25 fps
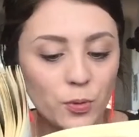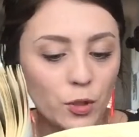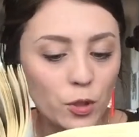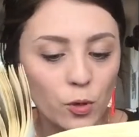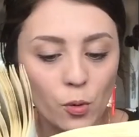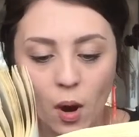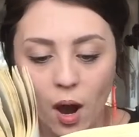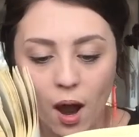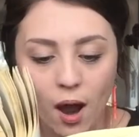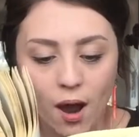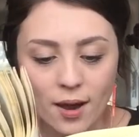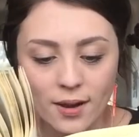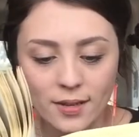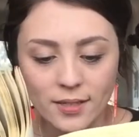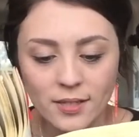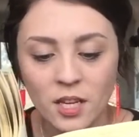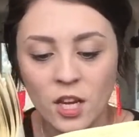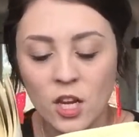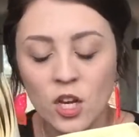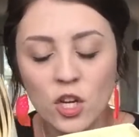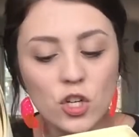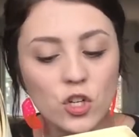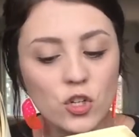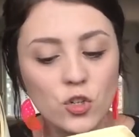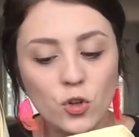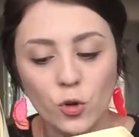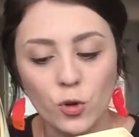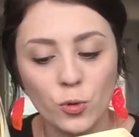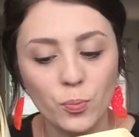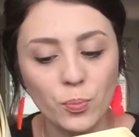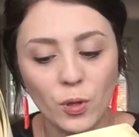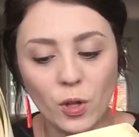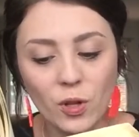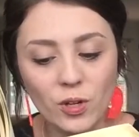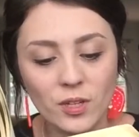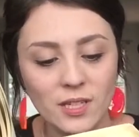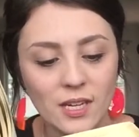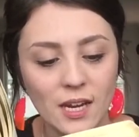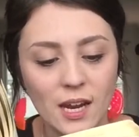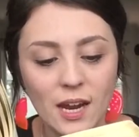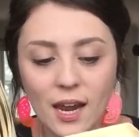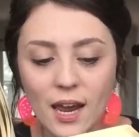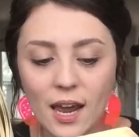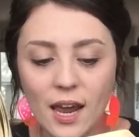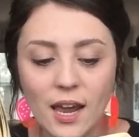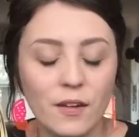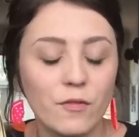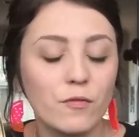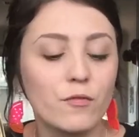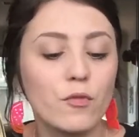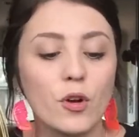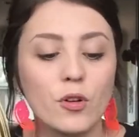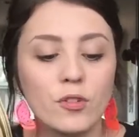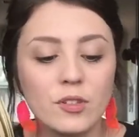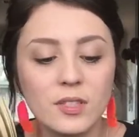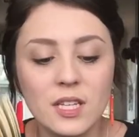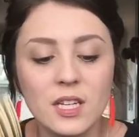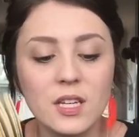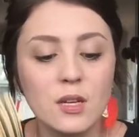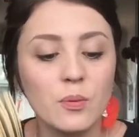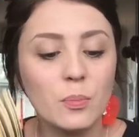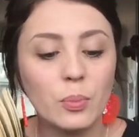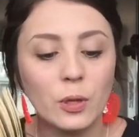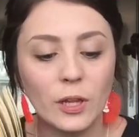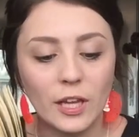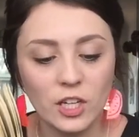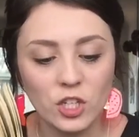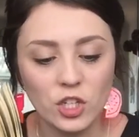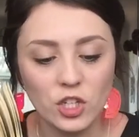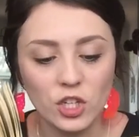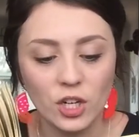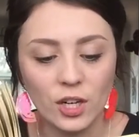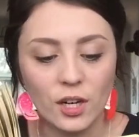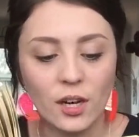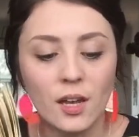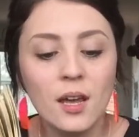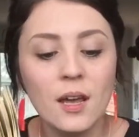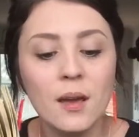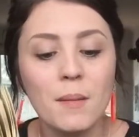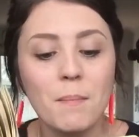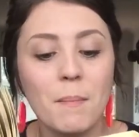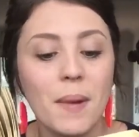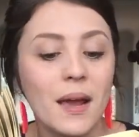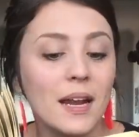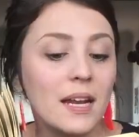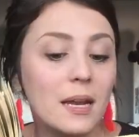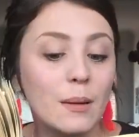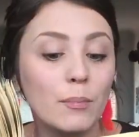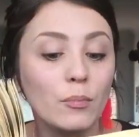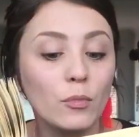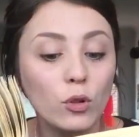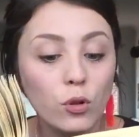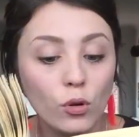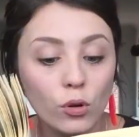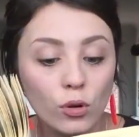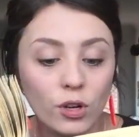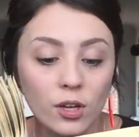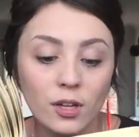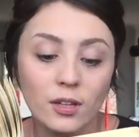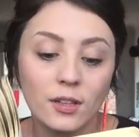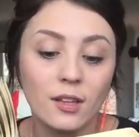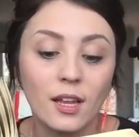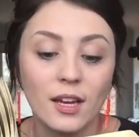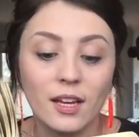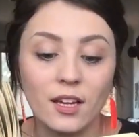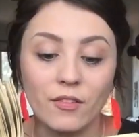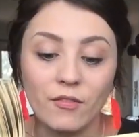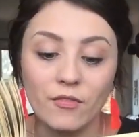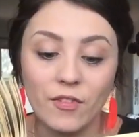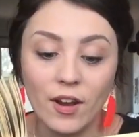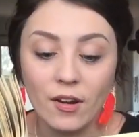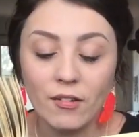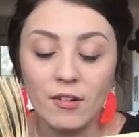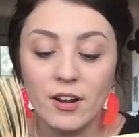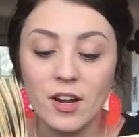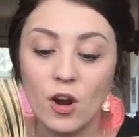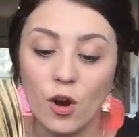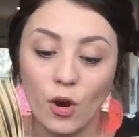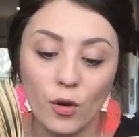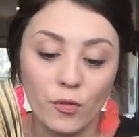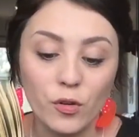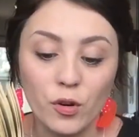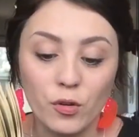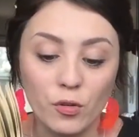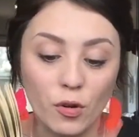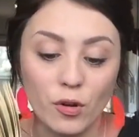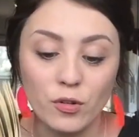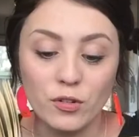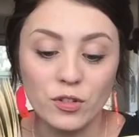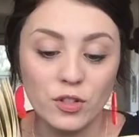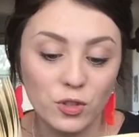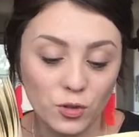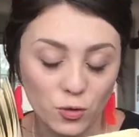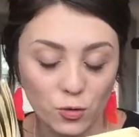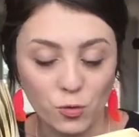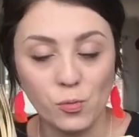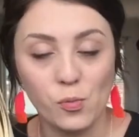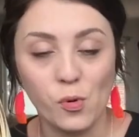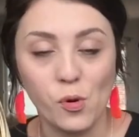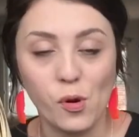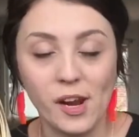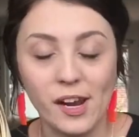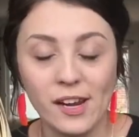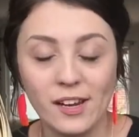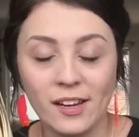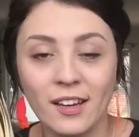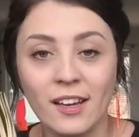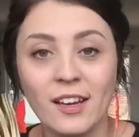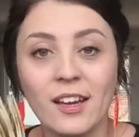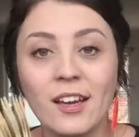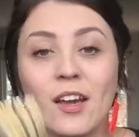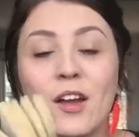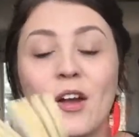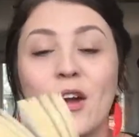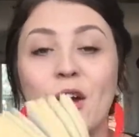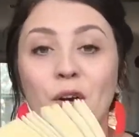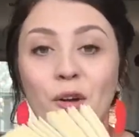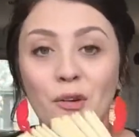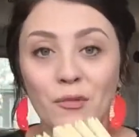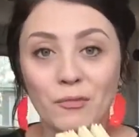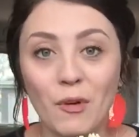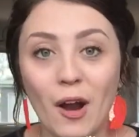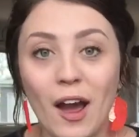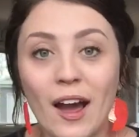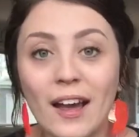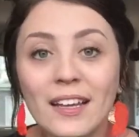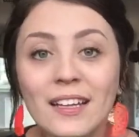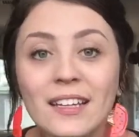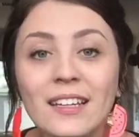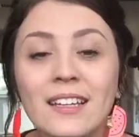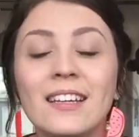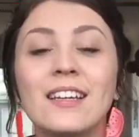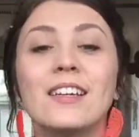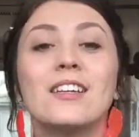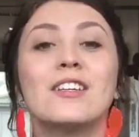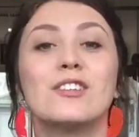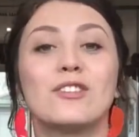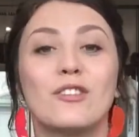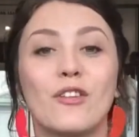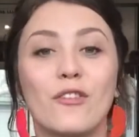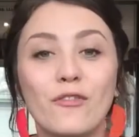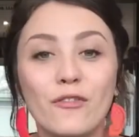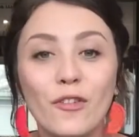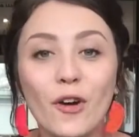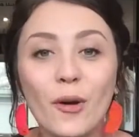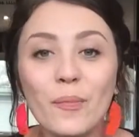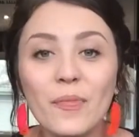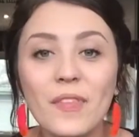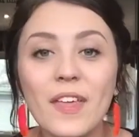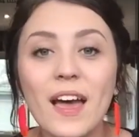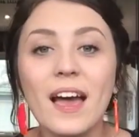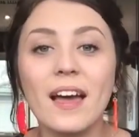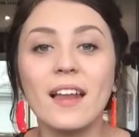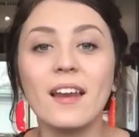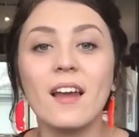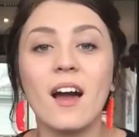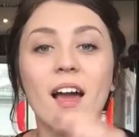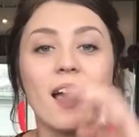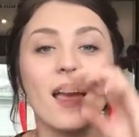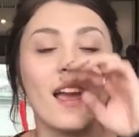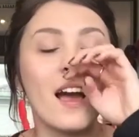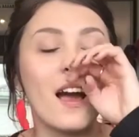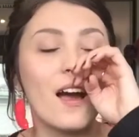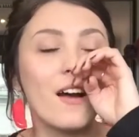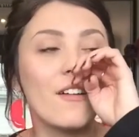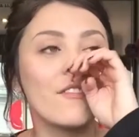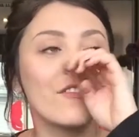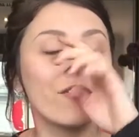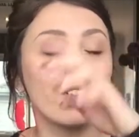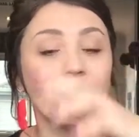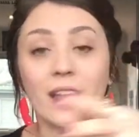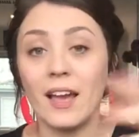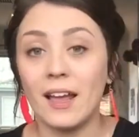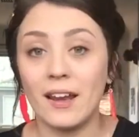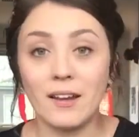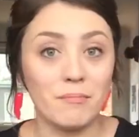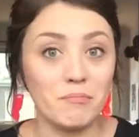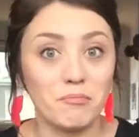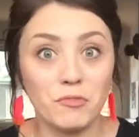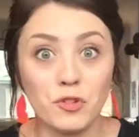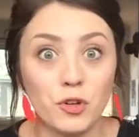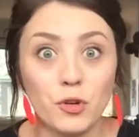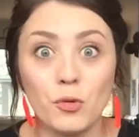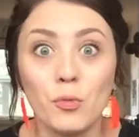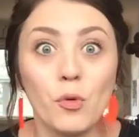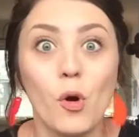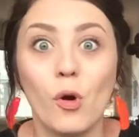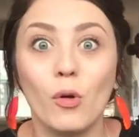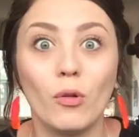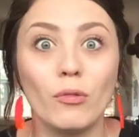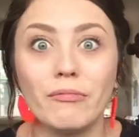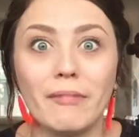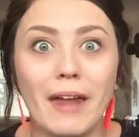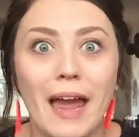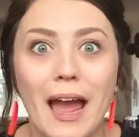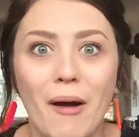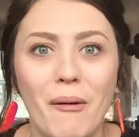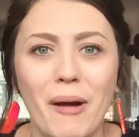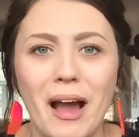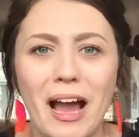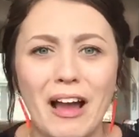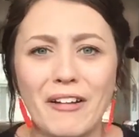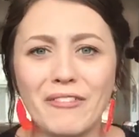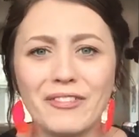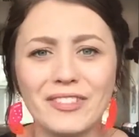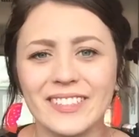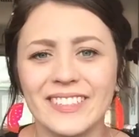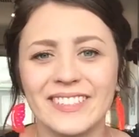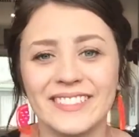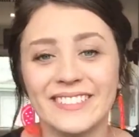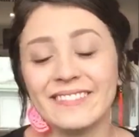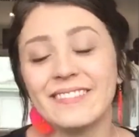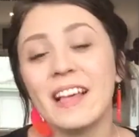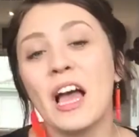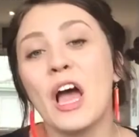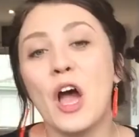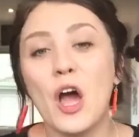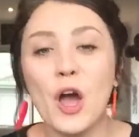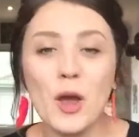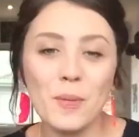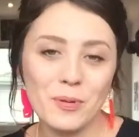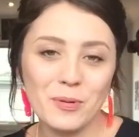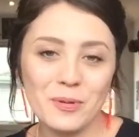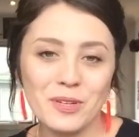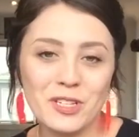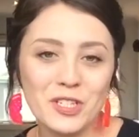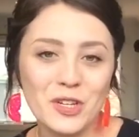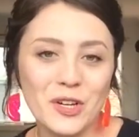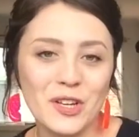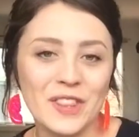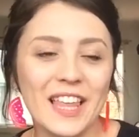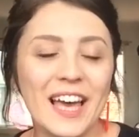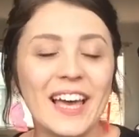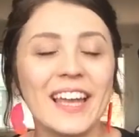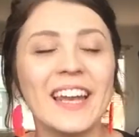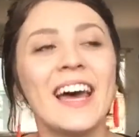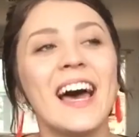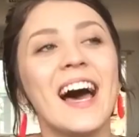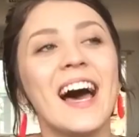blue eyes, short blonde hair and rosy complexion made him look like a very overgrown schoolboy. Right? So from that I have, and you all now have, hope you enjoyed that,